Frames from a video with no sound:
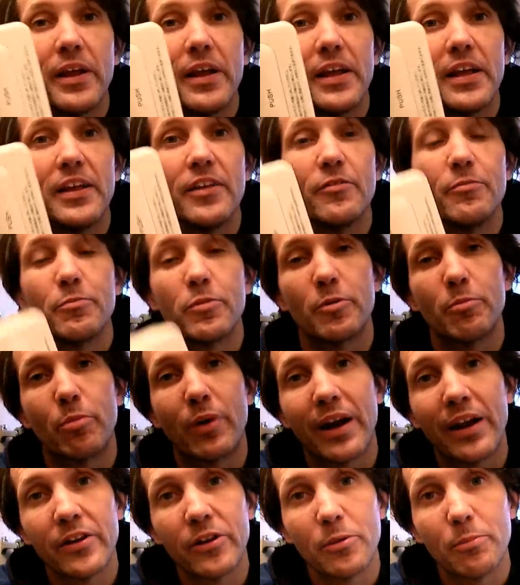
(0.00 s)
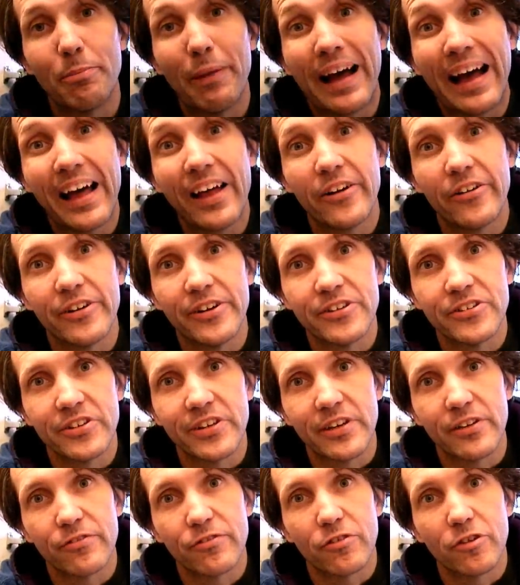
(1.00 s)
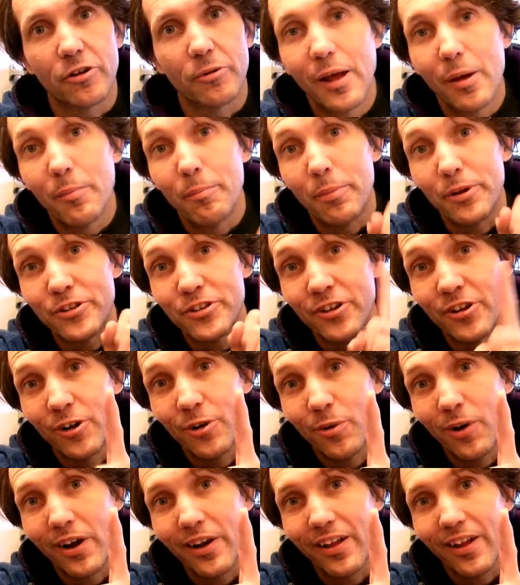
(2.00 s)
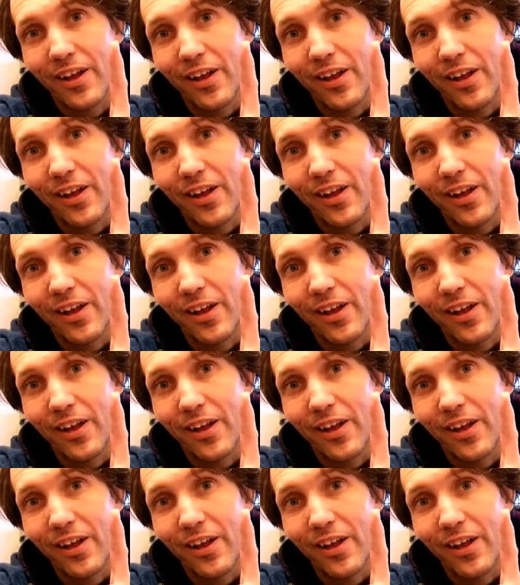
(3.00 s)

He even put brand new batteries in it for me. But you know what?